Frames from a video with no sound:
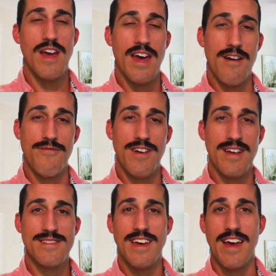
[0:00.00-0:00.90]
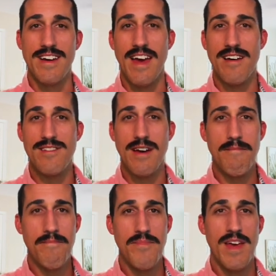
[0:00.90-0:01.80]
Air France and
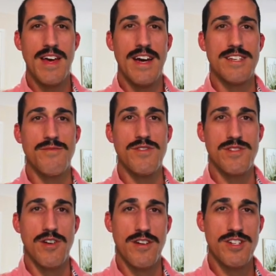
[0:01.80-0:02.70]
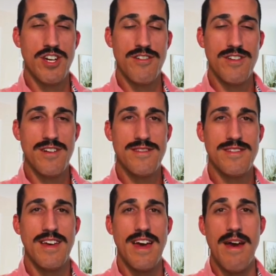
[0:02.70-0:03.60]
KLM, as well as Turkish Airlines,
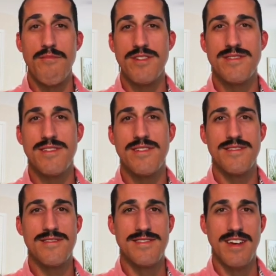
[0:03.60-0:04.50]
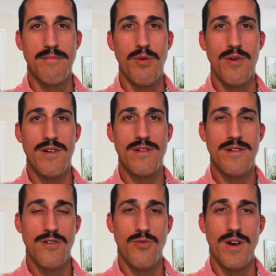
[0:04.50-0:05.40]
Emirates, Singapore,
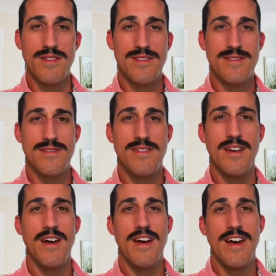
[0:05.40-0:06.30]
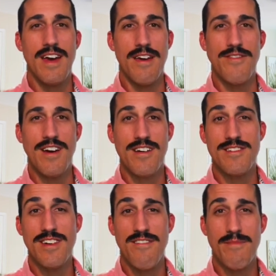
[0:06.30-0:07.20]
Qantas, Avianca
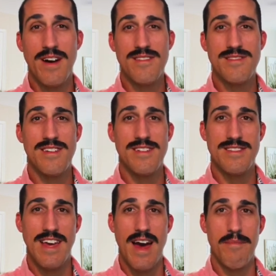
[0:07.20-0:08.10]
Life Miles, TAP,